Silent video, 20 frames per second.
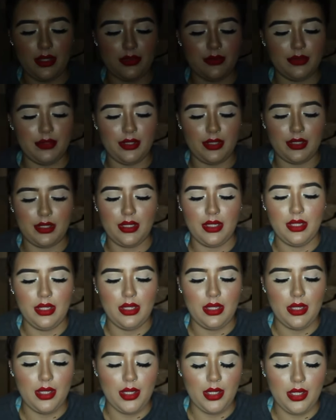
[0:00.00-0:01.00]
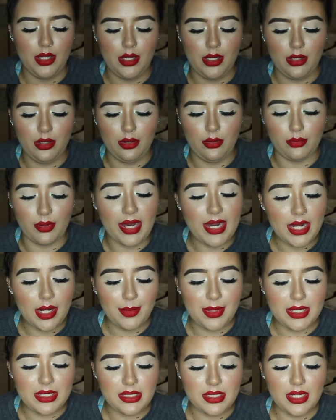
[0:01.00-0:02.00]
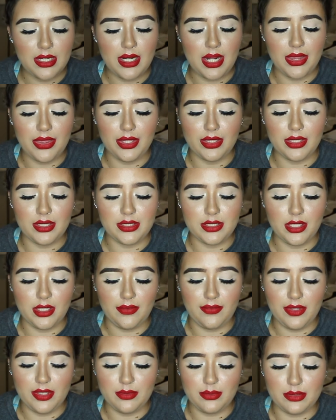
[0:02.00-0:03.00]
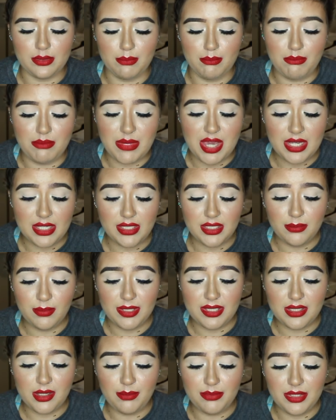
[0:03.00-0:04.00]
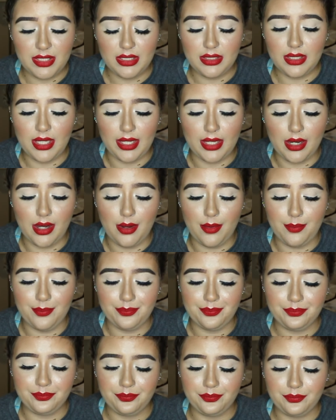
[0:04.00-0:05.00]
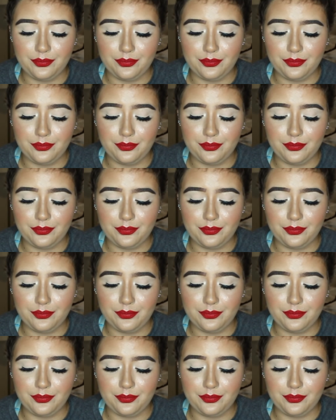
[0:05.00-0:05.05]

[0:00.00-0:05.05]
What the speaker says: this would look great on my skin. I think this could, if this was mixed with something like a